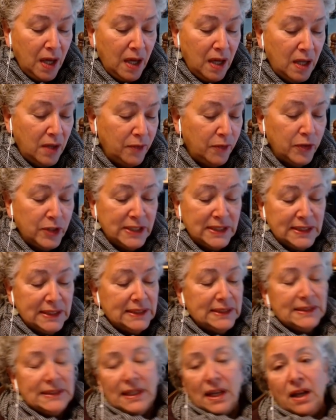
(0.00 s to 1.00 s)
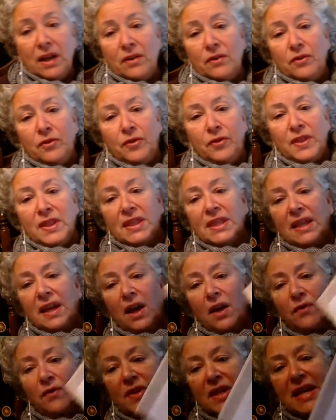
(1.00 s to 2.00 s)
for instance, of
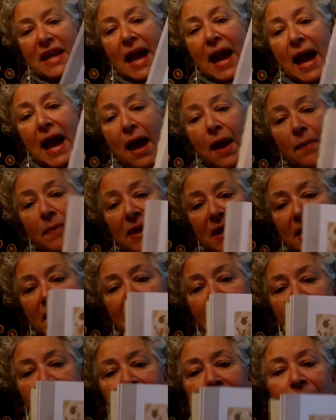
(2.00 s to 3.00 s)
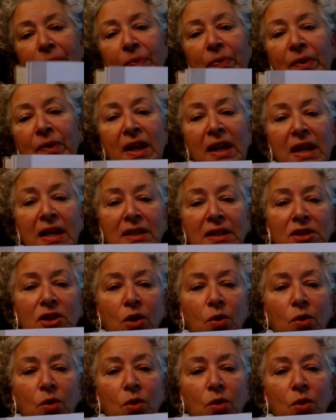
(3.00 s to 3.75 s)
the abbey, so